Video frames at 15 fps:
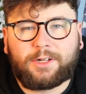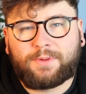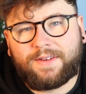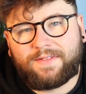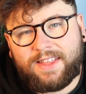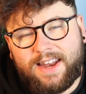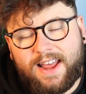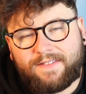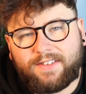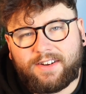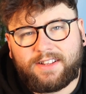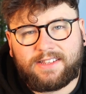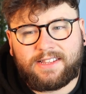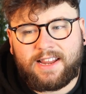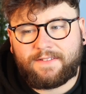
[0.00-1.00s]
next, we have the
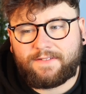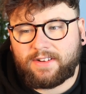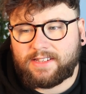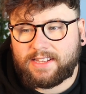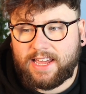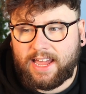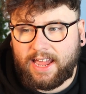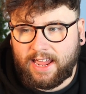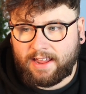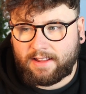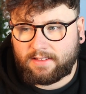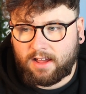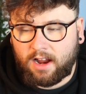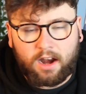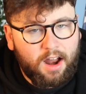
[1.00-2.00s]
Netherlands. The Netherlands kit
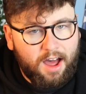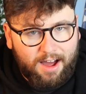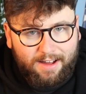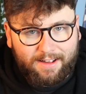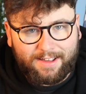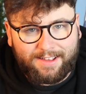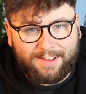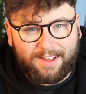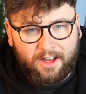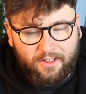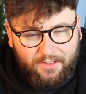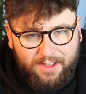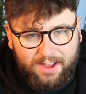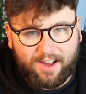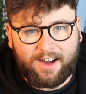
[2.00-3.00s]
is a lot
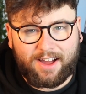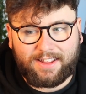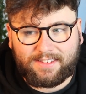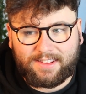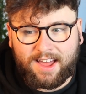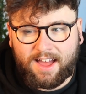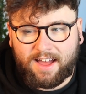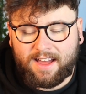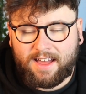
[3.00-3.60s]
on the eyes.